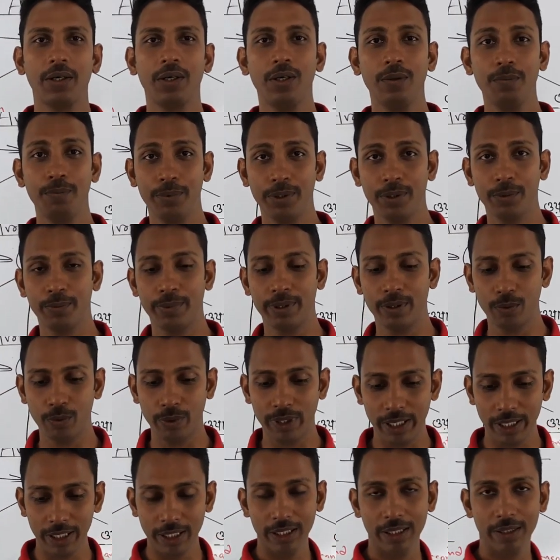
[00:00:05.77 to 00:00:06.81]
hope you've been
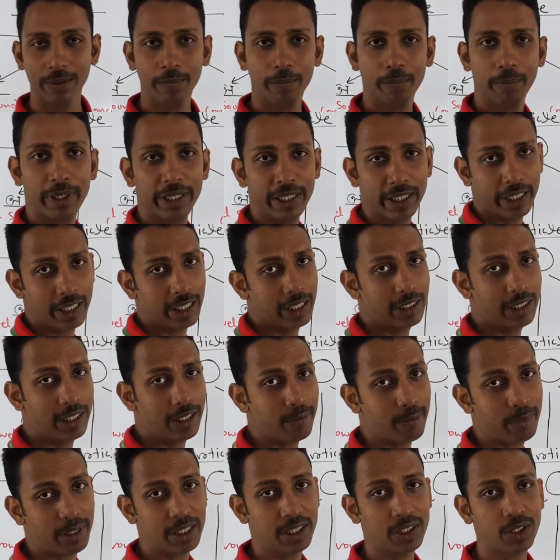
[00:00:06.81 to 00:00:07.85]
well by the grace
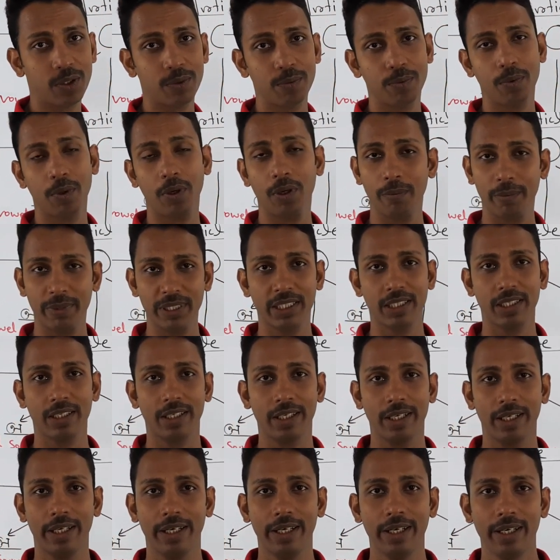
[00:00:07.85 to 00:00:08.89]
and mercy of Almighty
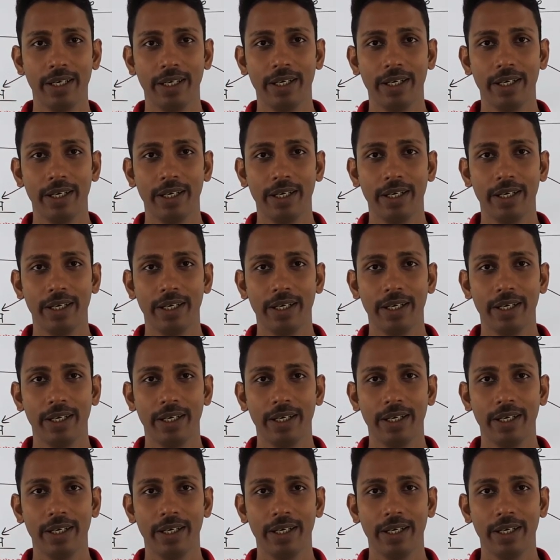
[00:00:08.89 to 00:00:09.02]
Allah.